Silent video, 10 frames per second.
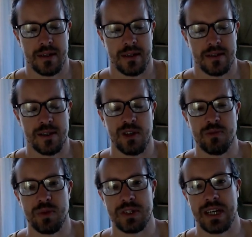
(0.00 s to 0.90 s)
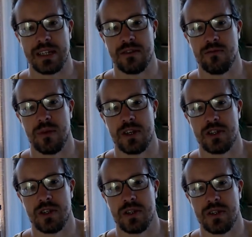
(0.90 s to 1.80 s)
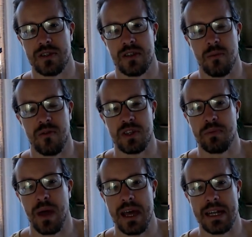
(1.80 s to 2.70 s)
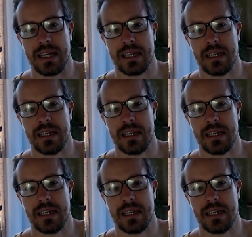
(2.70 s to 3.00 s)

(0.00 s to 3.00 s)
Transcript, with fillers: self-protective measure, and some of it's panic.